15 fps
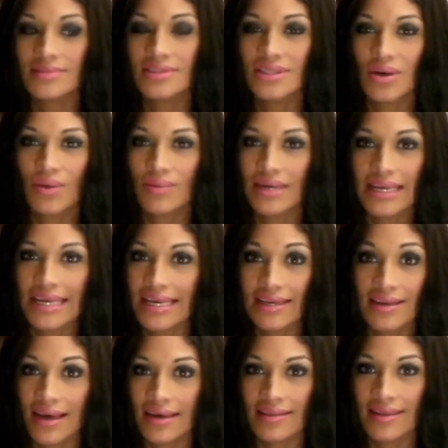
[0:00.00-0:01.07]
don't
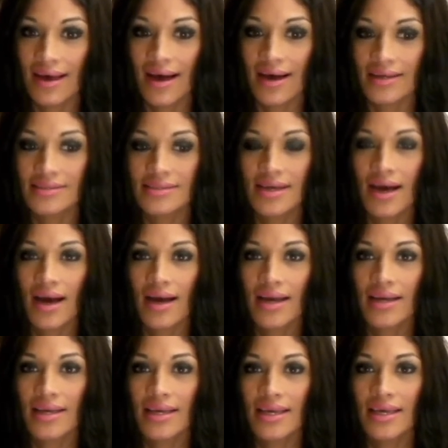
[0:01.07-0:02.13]
eat like that.
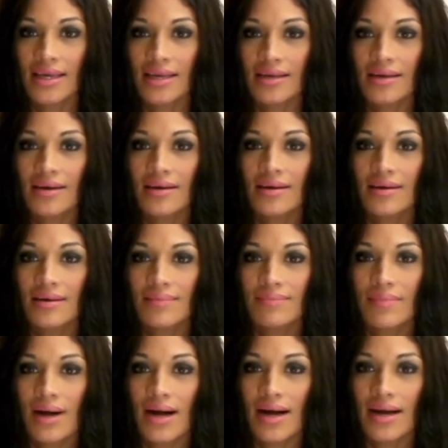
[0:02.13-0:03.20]
I eat
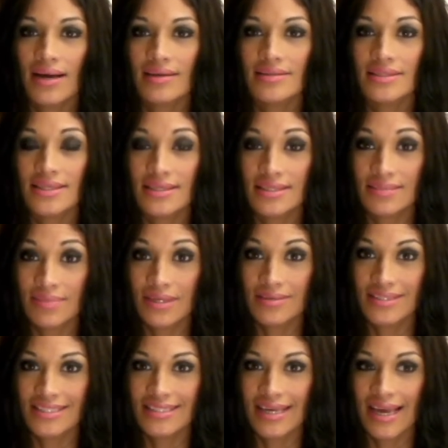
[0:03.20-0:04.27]
my 6
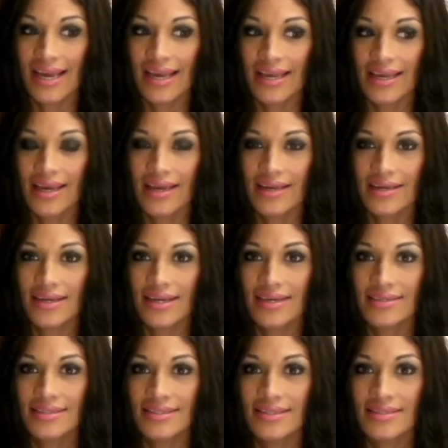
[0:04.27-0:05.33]
meals a day, and it
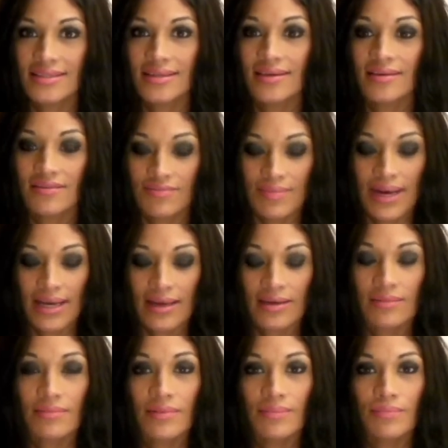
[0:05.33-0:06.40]
consists of my
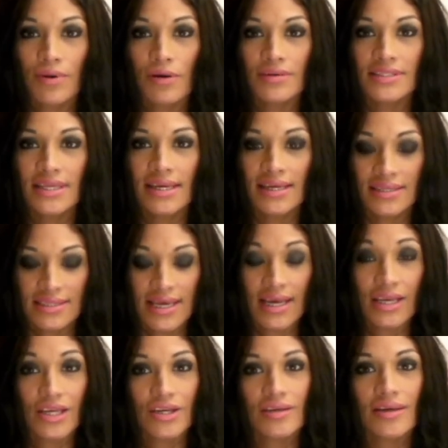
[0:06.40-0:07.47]
proteins
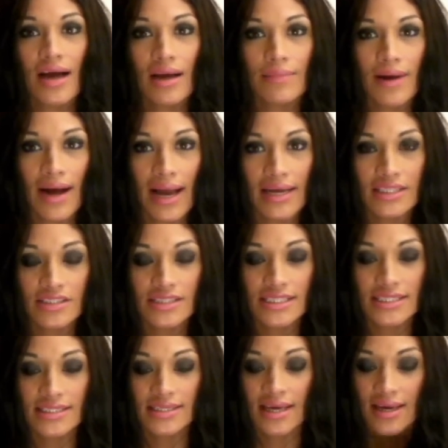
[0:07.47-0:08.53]
and good
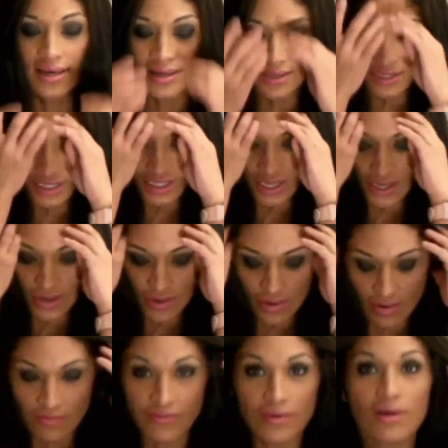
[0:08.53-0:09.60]
carbohydrates.
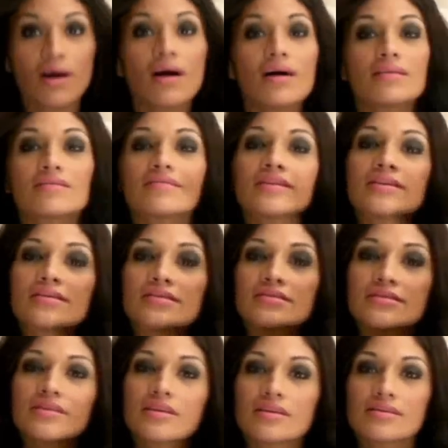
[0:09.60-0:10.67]
So for all of
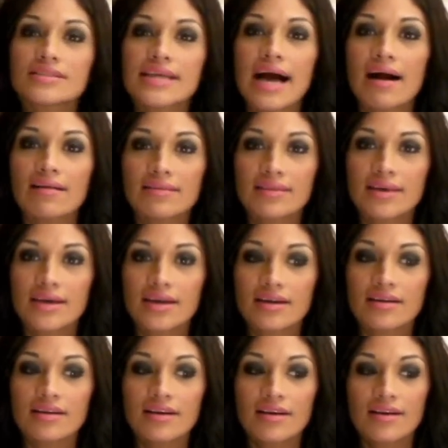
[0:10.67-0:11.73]
you girls out
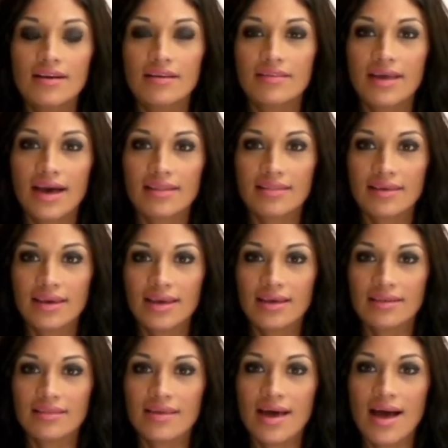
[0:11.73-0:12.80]
there that
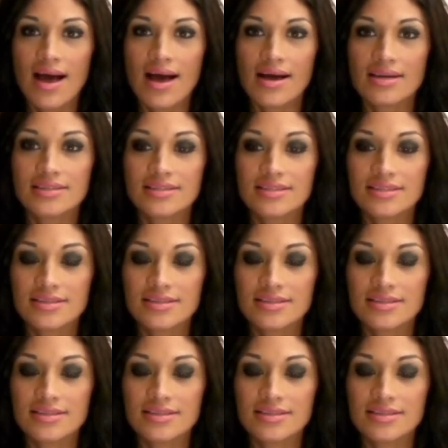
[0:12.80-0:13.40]
think that